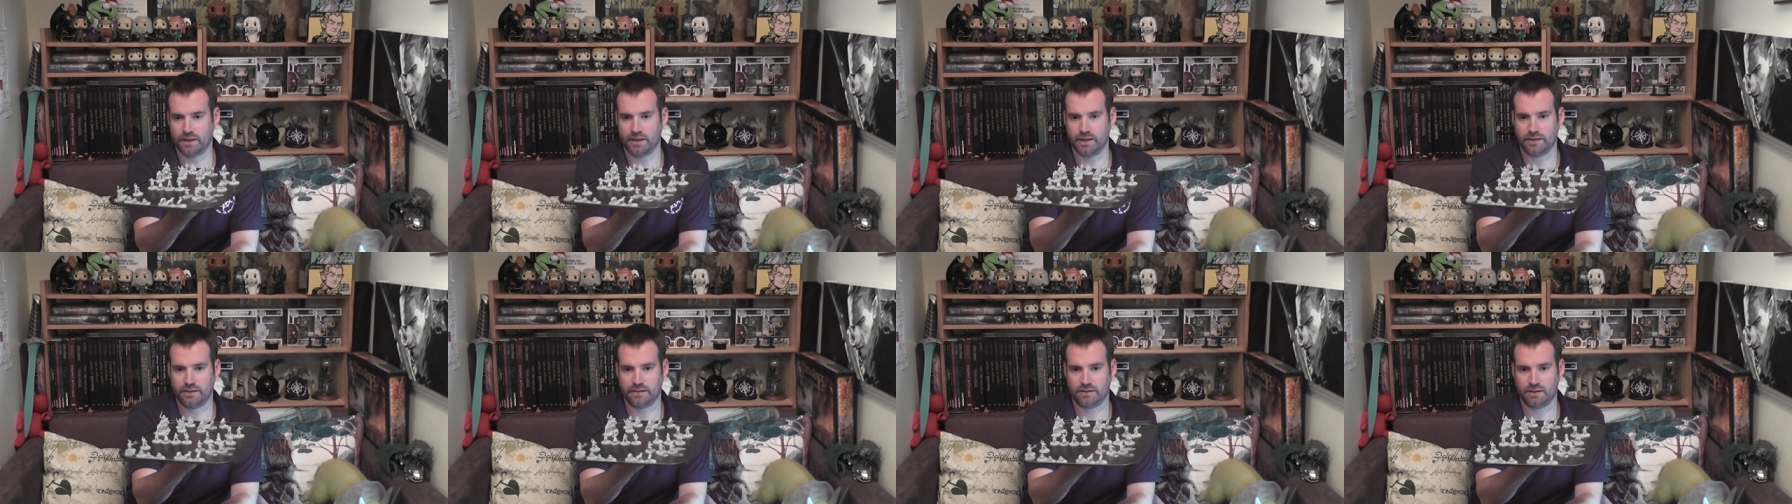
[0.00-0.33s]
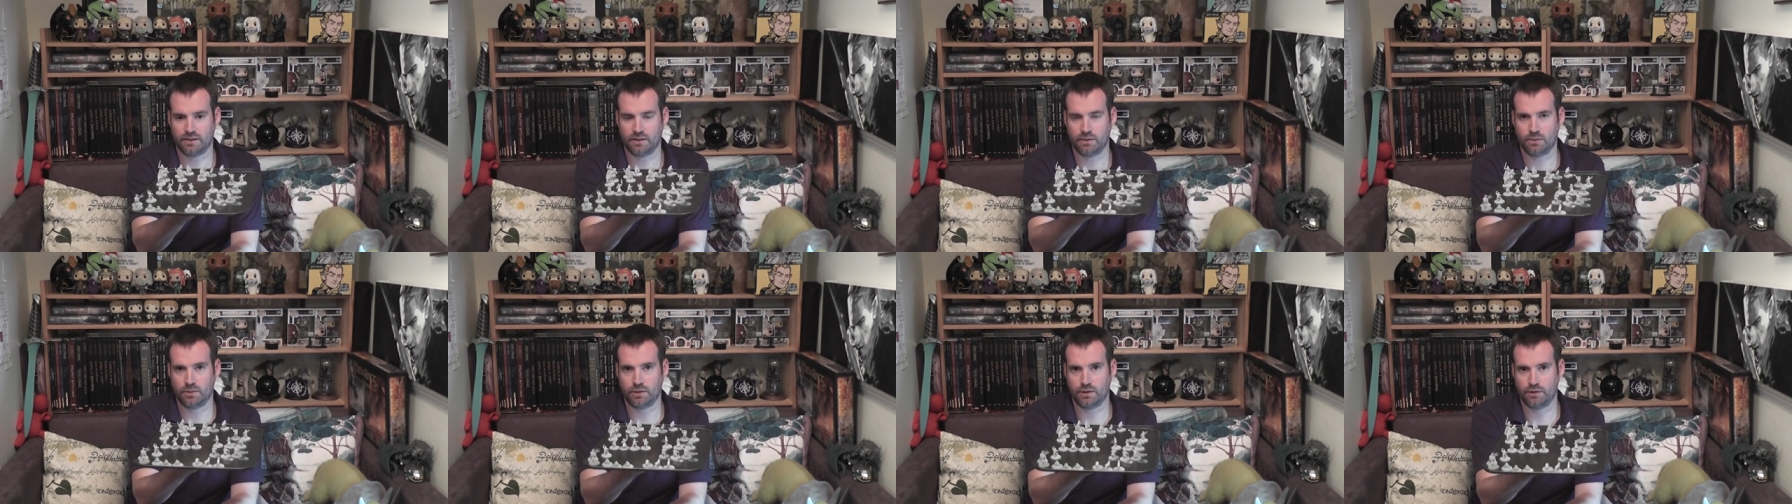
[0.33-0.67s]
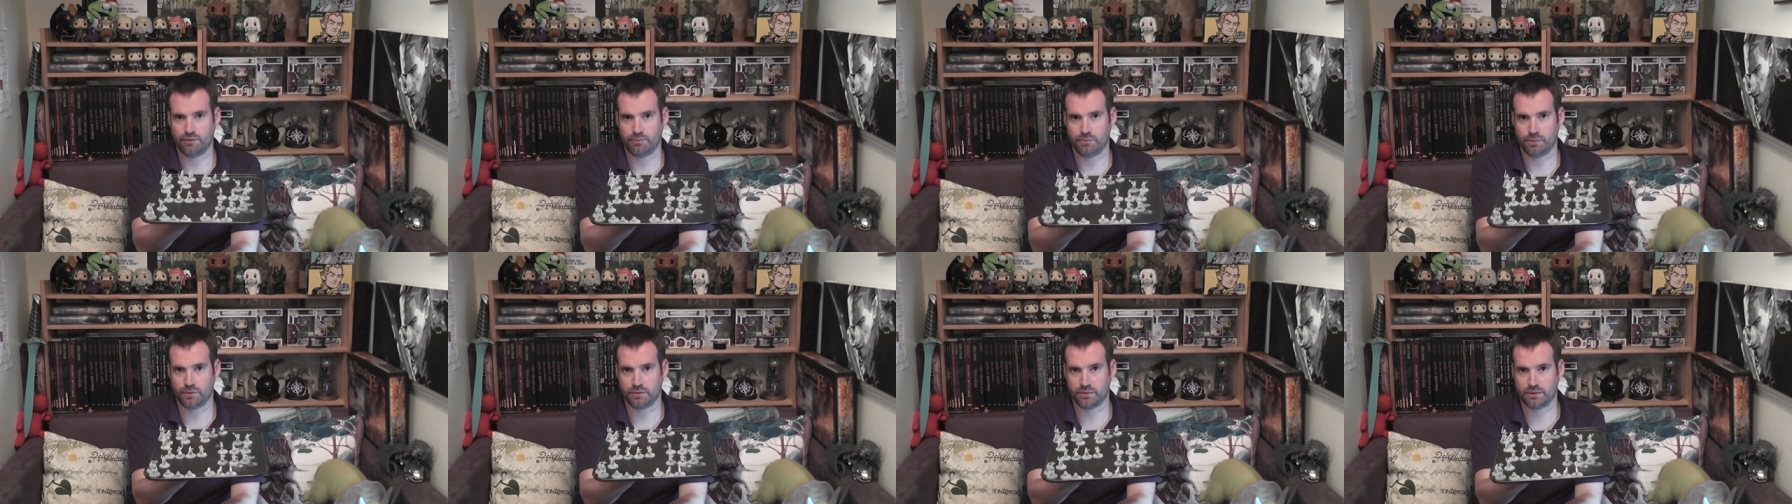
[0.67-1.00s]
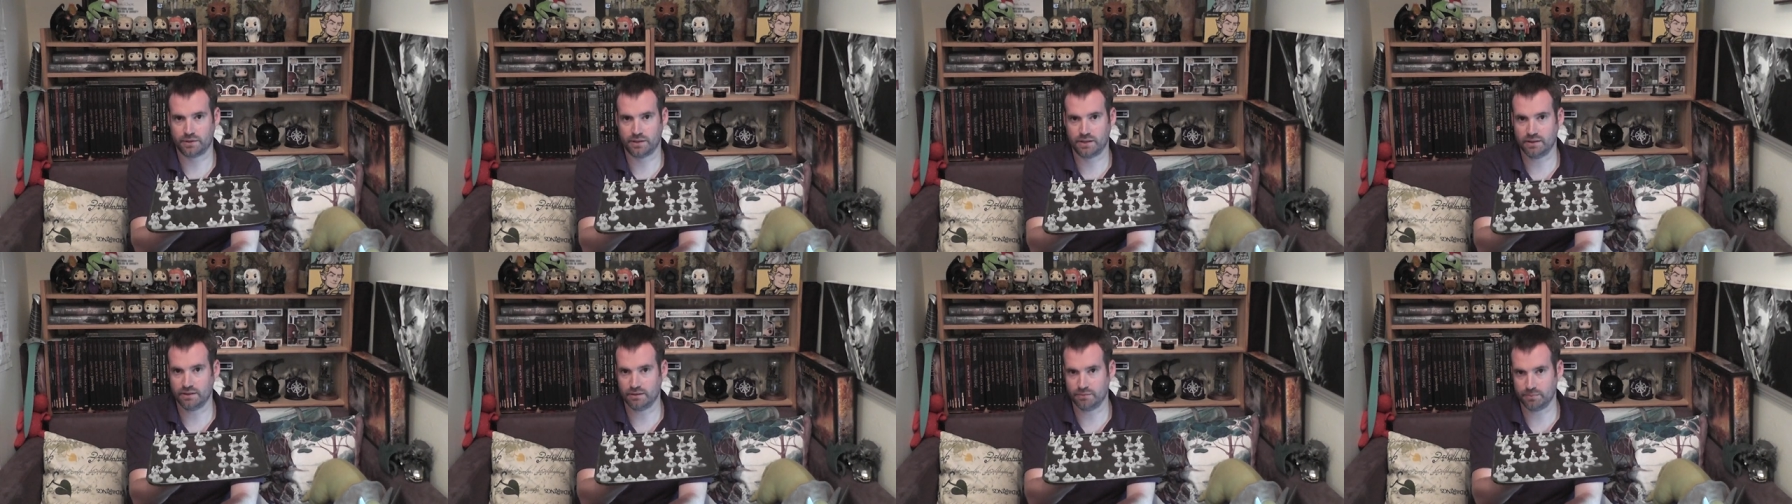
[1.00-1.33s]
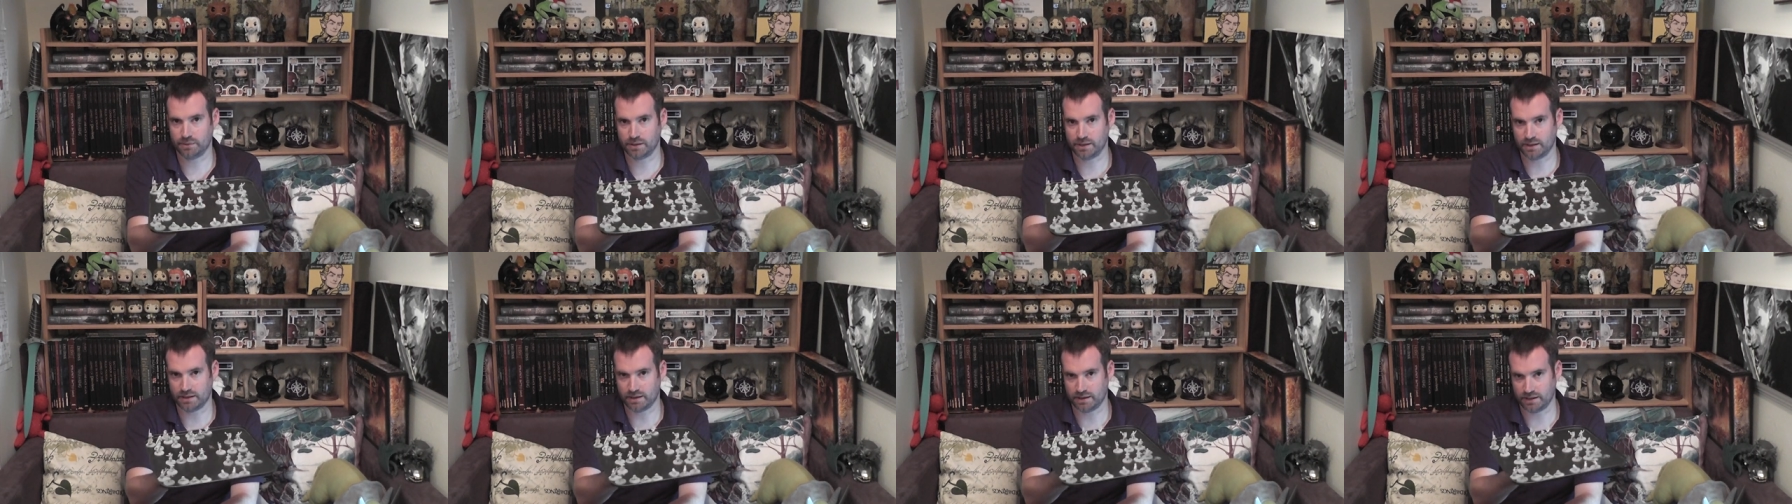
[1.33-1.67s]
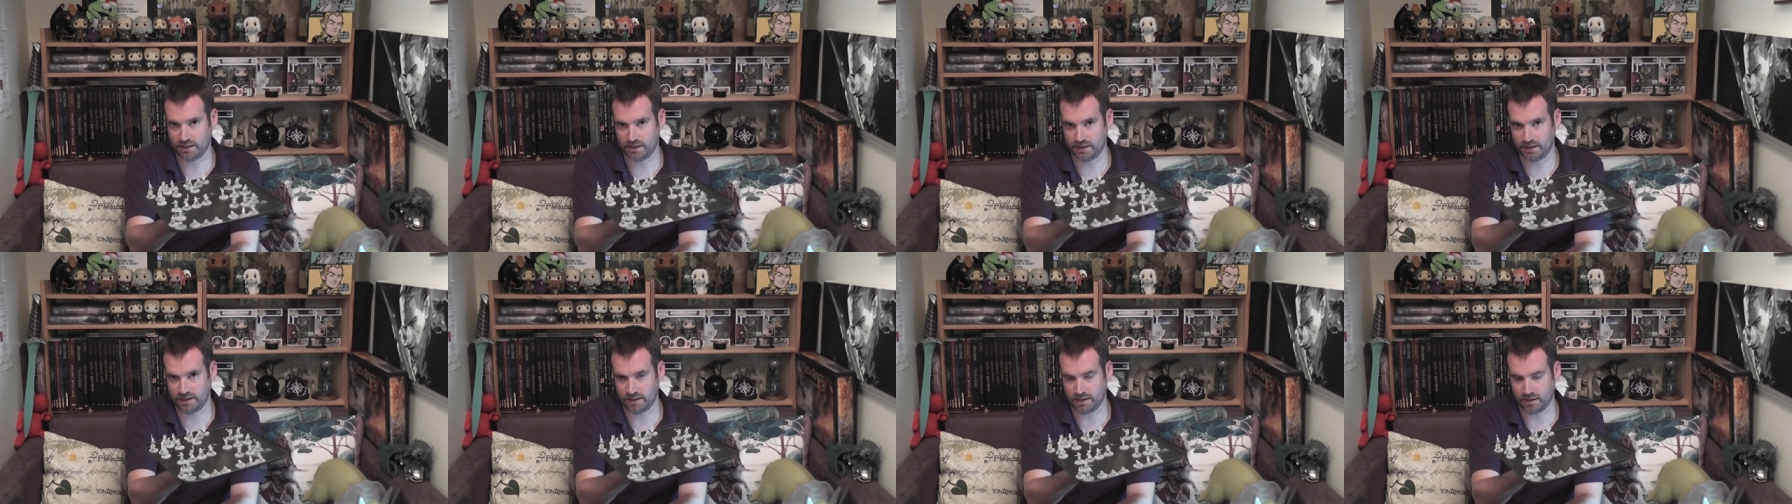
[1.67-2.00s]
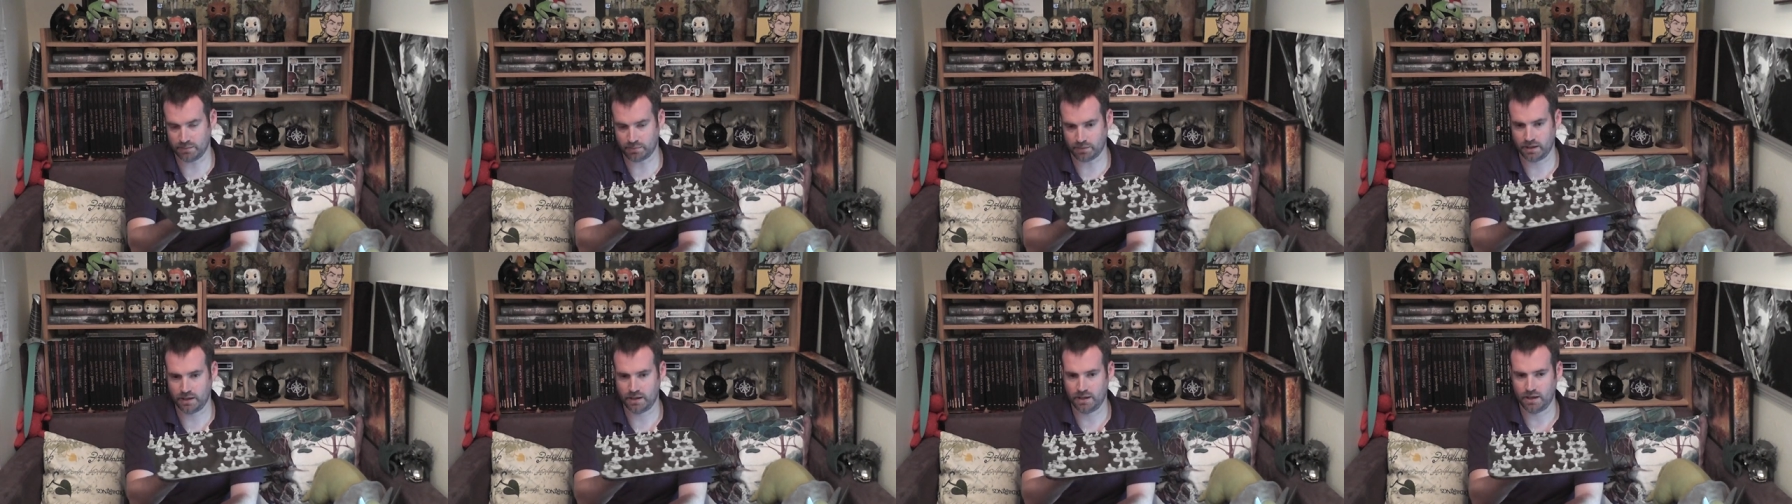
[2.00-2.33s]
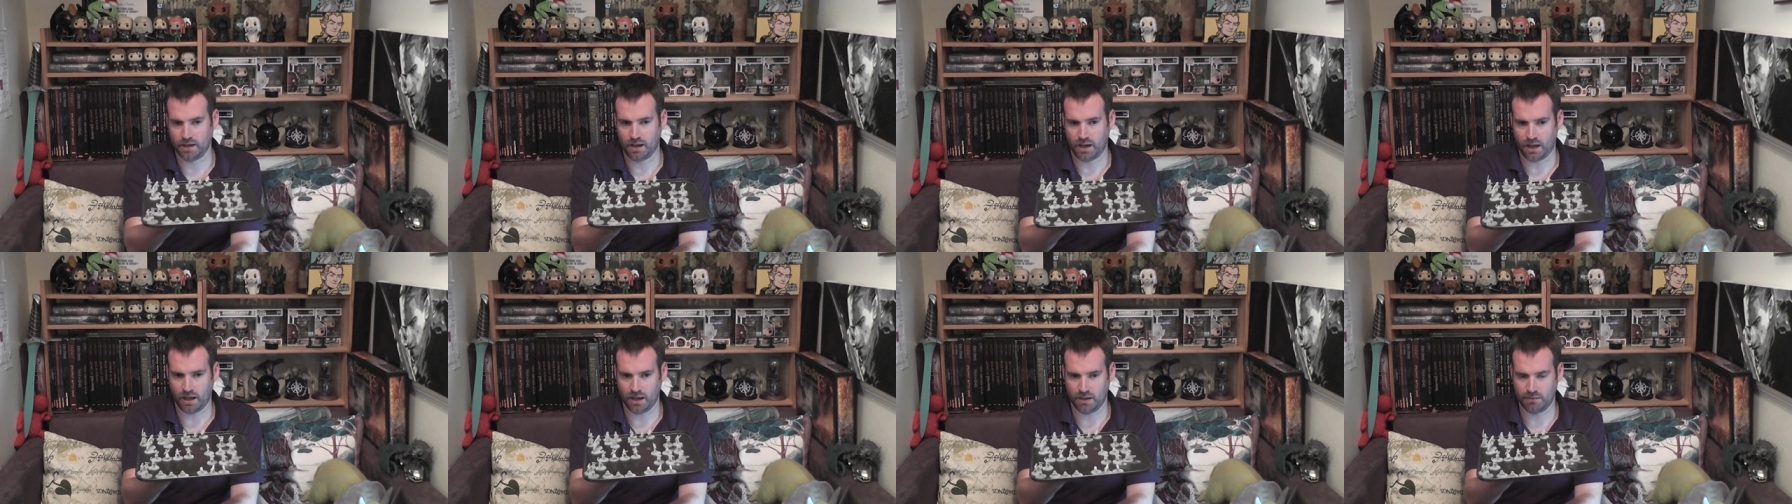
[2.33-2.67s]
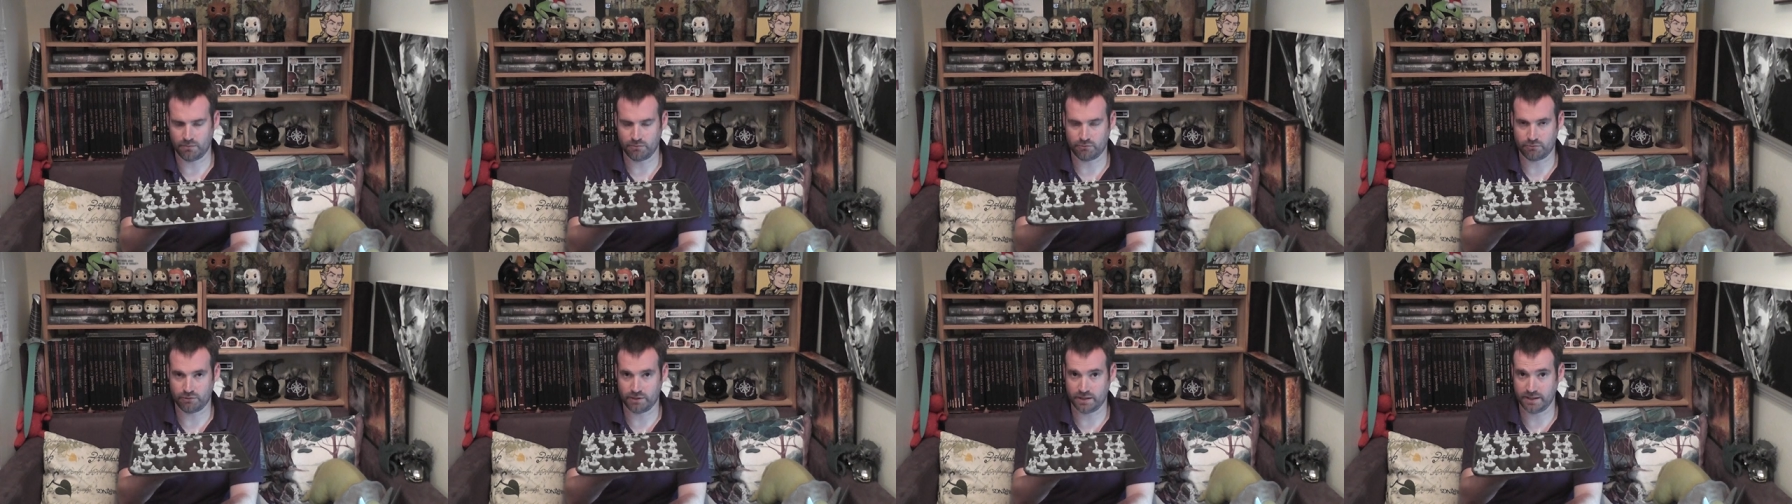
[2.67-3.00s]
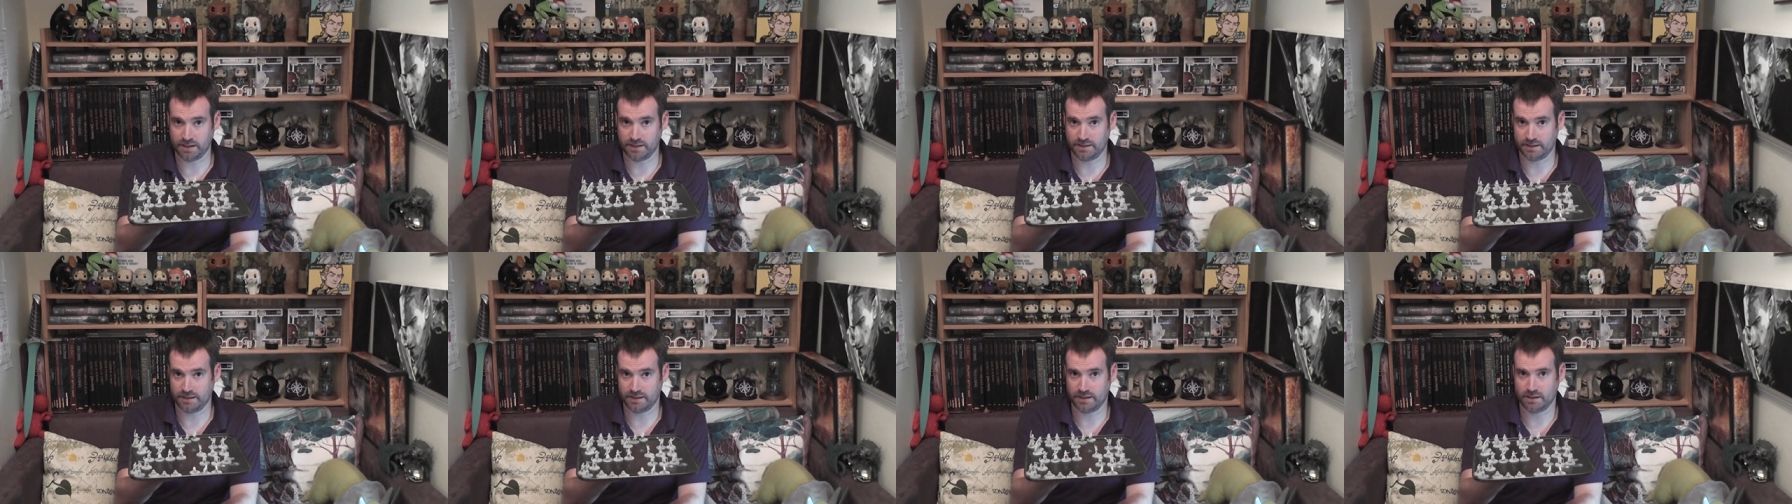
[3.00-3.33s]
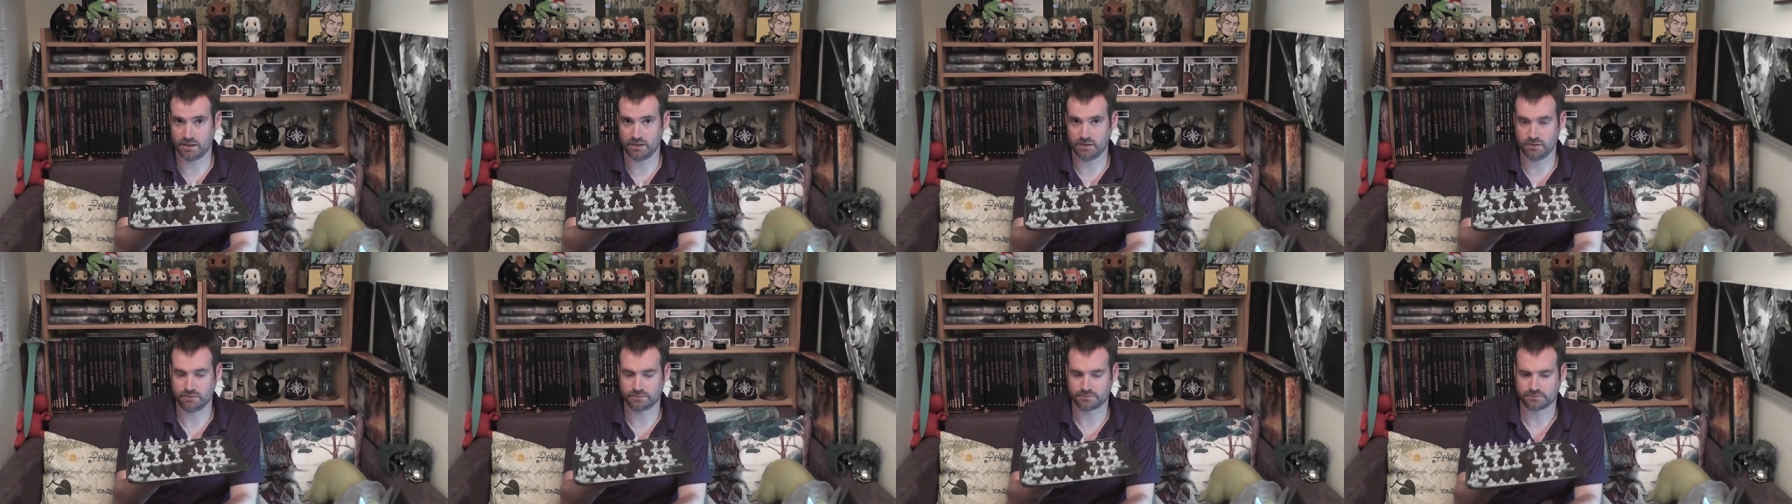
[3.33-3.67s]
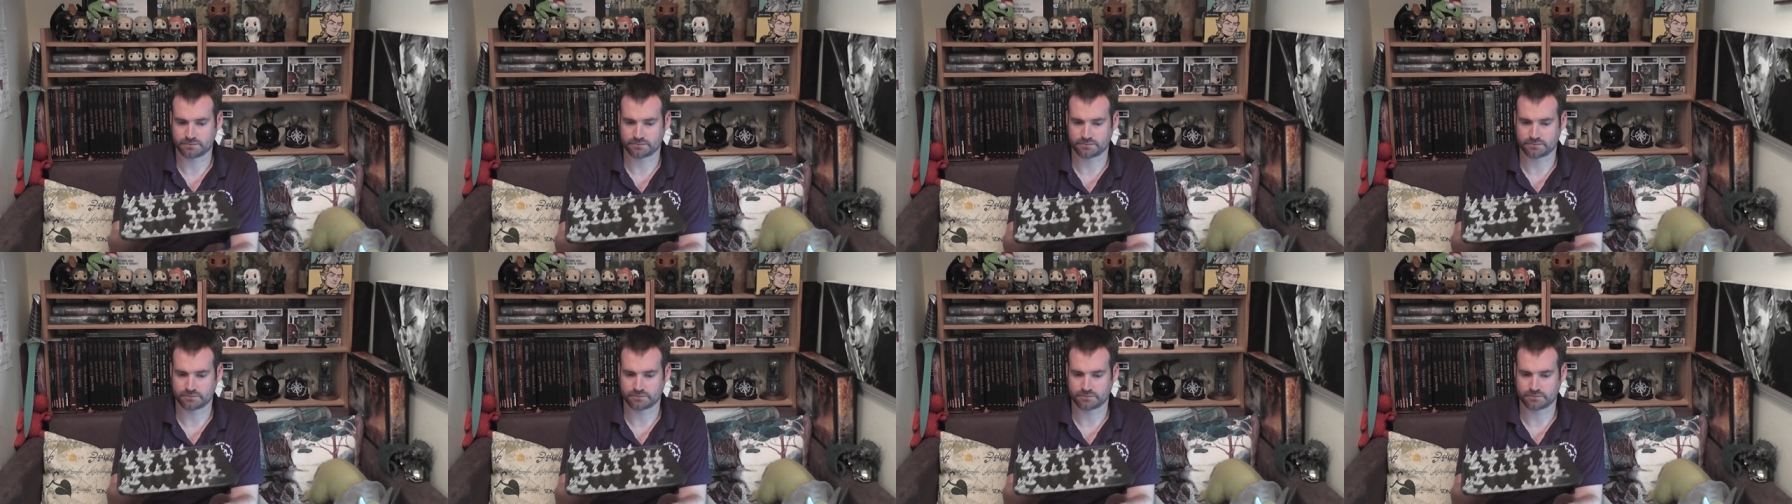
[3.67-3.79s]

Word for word: Uh, there's a whole lot of models here that have been cleaned up, um, ready to go.